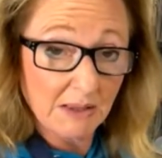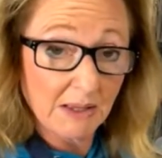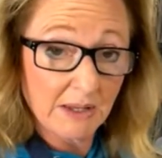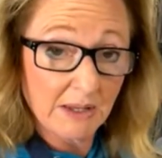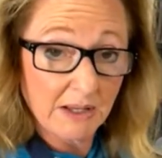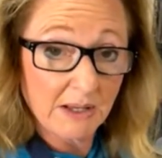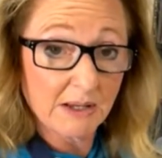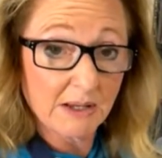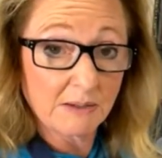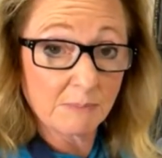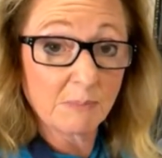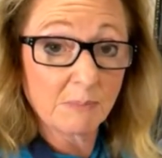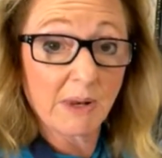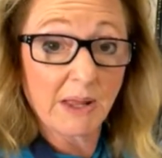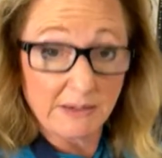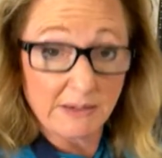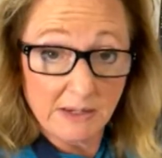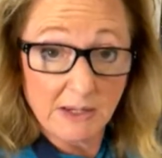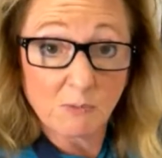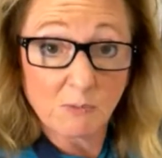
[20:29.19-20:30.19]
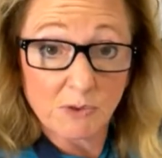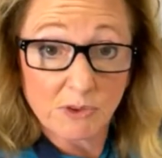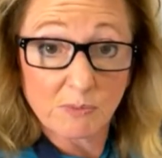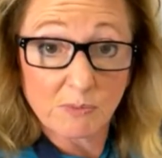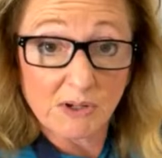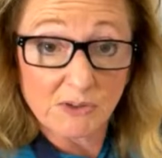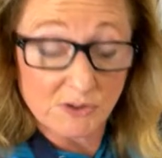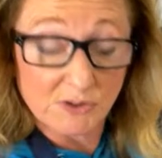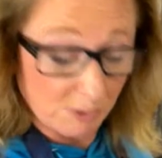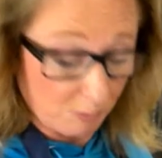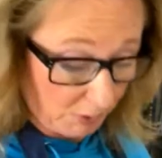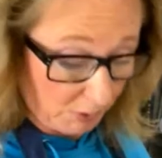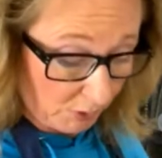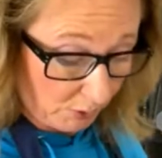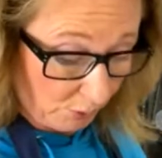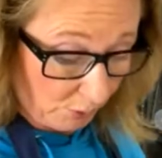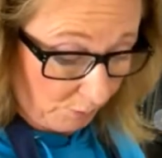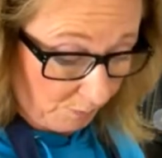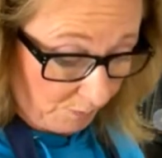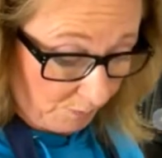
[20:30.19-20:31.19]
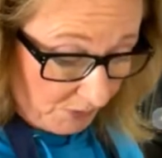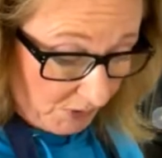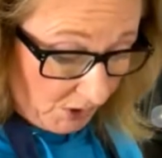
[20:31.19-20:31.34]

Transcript: letting it blend in with the rest of the blue.